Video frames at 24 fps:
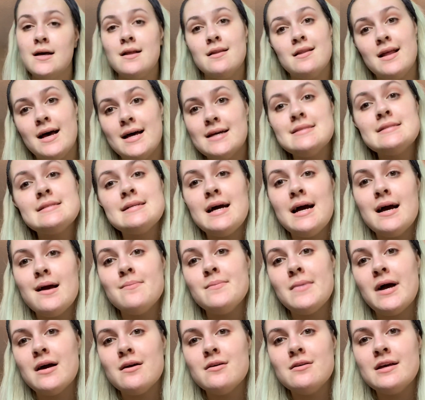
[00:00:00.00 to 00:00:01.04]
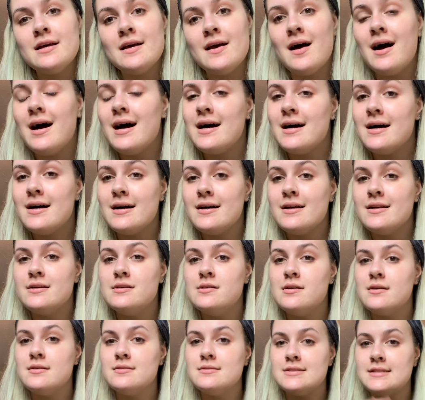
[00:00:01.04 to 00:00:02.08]
Last time I had
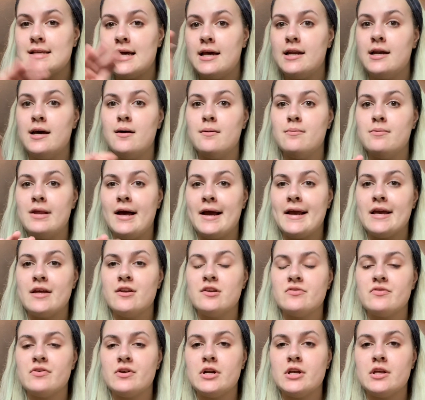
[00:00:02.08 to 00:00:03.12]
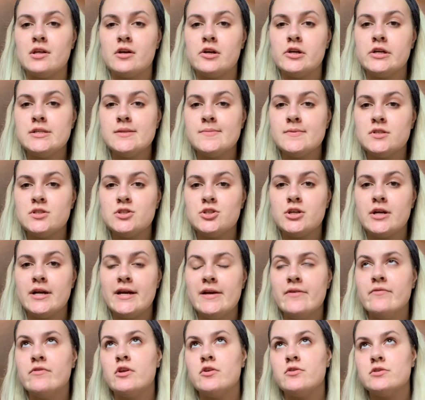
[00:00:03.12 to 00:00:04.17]
set up like in front of the Christmas tree,
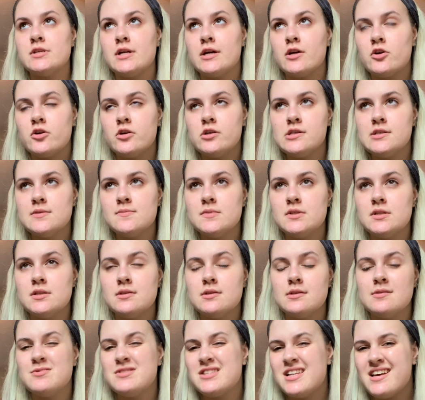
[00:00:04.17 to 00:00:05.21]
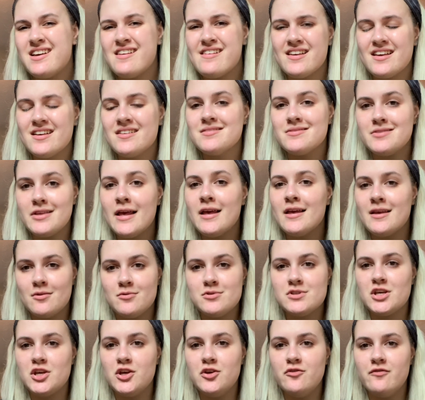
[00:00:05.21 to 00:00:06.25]
even though it's not Christmas. It
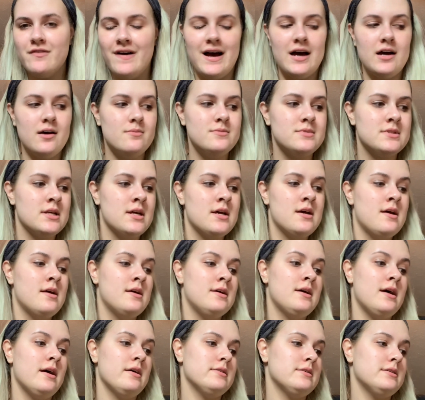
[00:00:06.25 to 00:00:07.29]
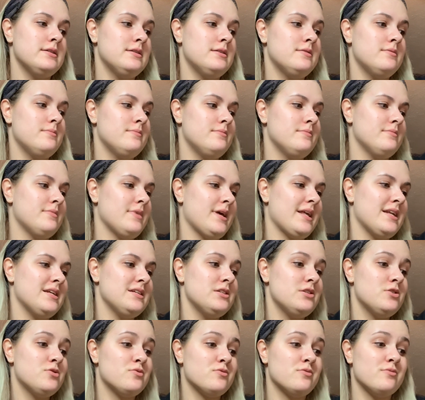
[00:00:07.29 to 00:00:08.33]
was cute vibes. And I
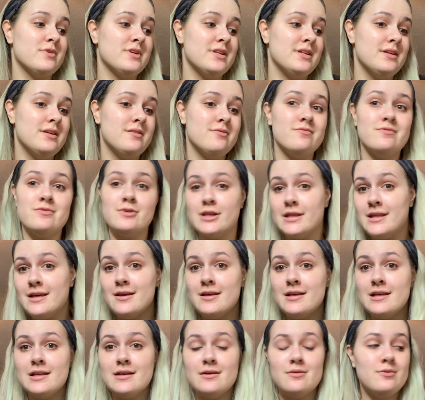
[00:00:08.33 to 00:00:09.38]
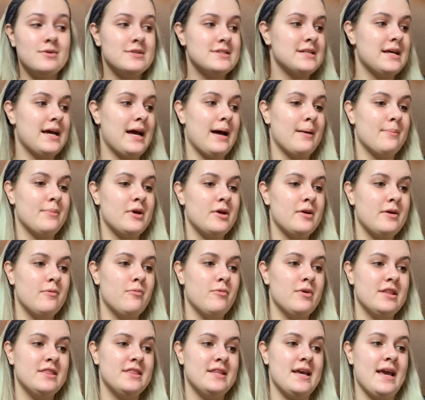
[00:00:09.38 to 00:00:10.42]
just really wasn't happy
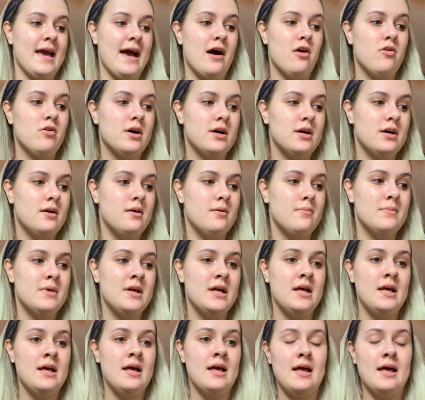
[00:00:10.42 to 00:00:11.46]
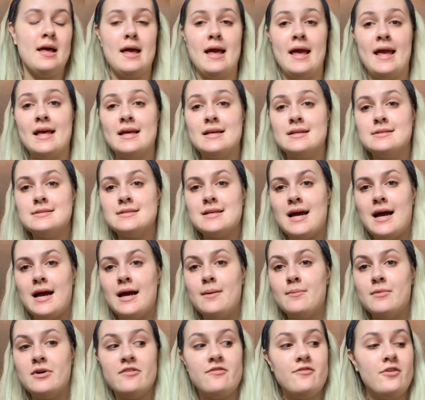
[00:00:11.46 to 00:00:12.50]
with the outcome. And I
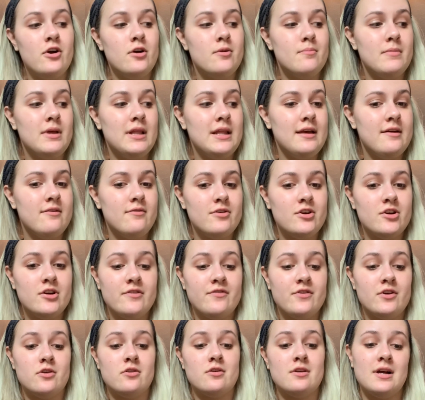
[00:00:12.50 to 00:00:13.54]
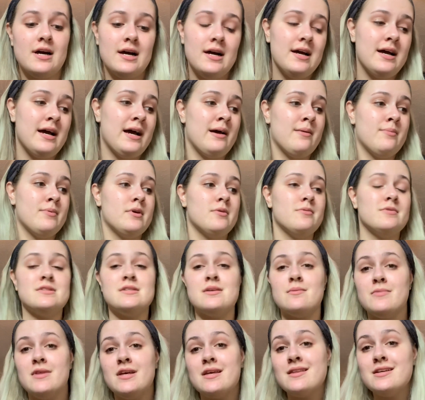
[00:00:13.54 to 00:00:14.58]
am a firm believer, if you're not happy with
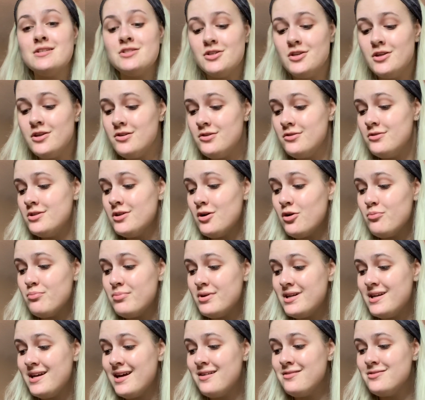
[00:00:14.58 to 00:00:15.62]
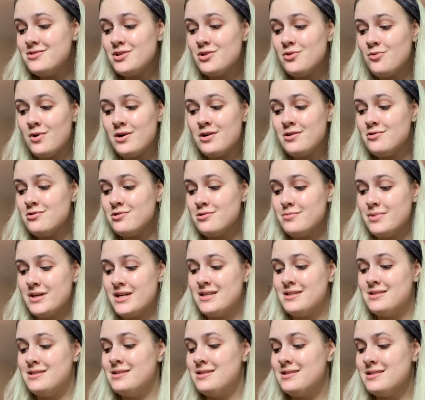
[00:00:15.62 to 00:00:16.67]
something that you do, don't put it out into the world,
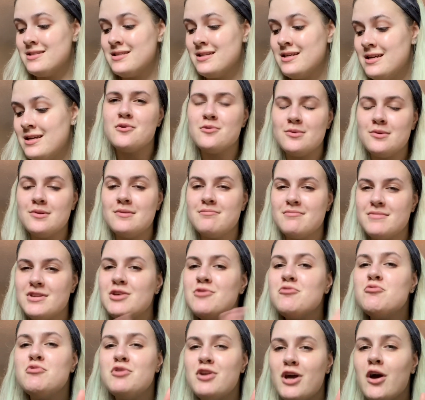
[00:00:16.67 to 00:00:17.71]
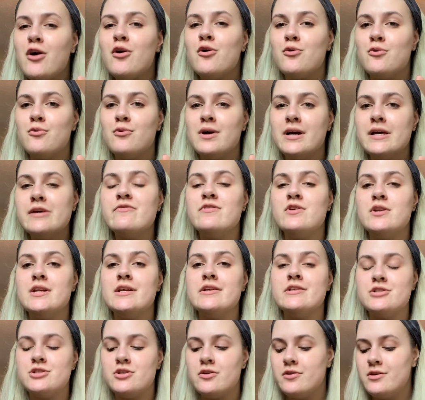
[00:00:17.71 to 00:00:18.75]
because you know if you
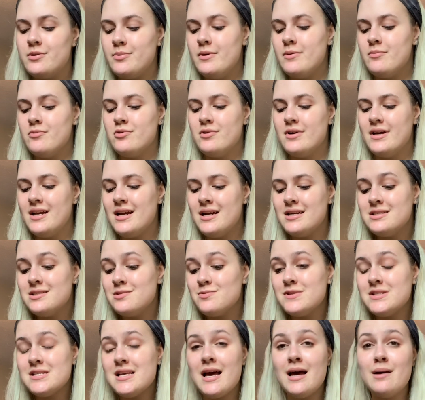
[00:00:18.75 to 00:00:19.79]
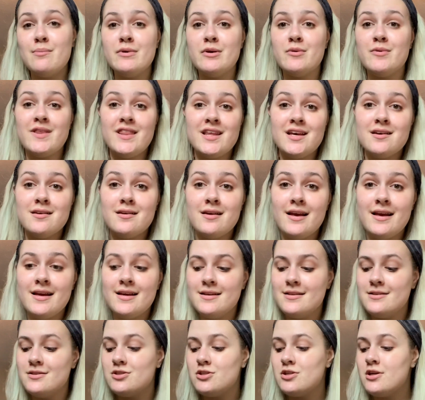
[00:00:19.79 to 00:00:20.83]
need to show it to people. And I just wasn't happy with it.
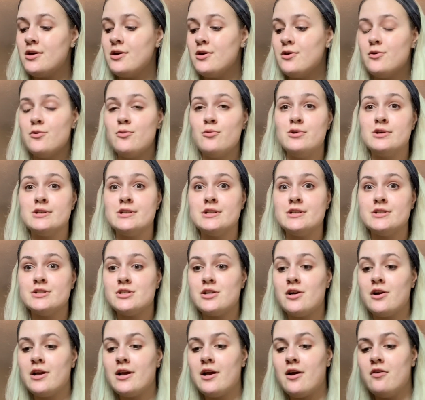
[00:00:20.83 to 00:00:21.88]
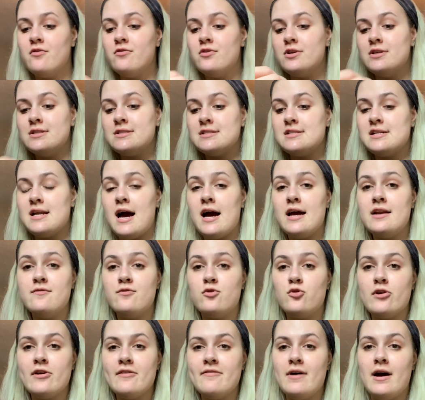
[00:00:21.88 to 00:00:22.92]
And so we're starting over. It's
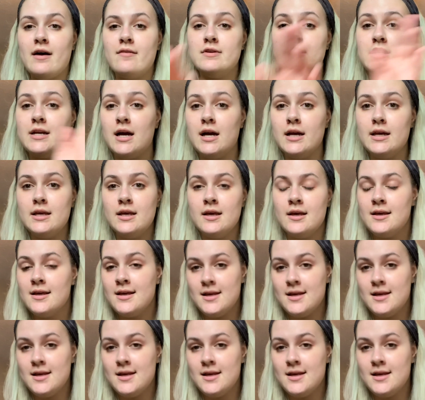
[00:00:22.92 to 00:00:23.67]
9:45 at night.